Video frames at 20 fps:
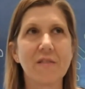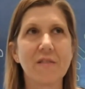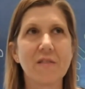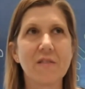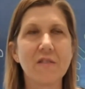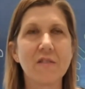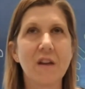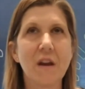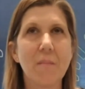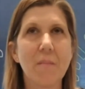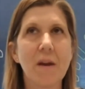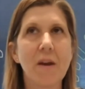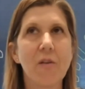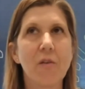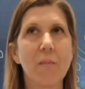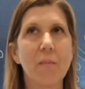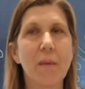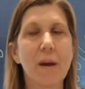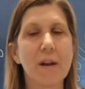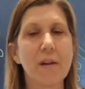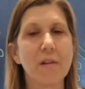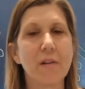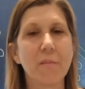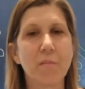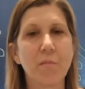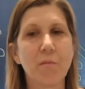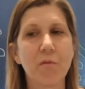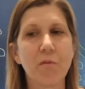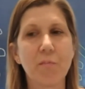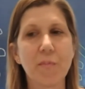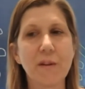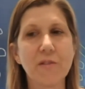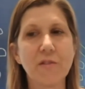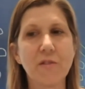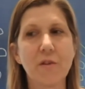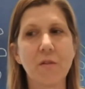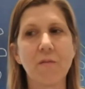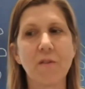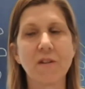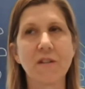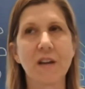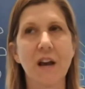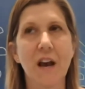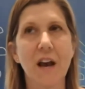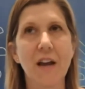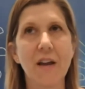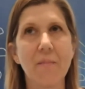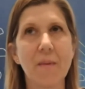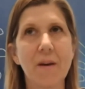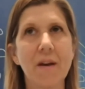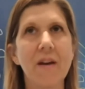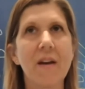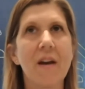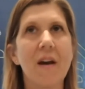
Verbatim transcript: some incremental improvements over time,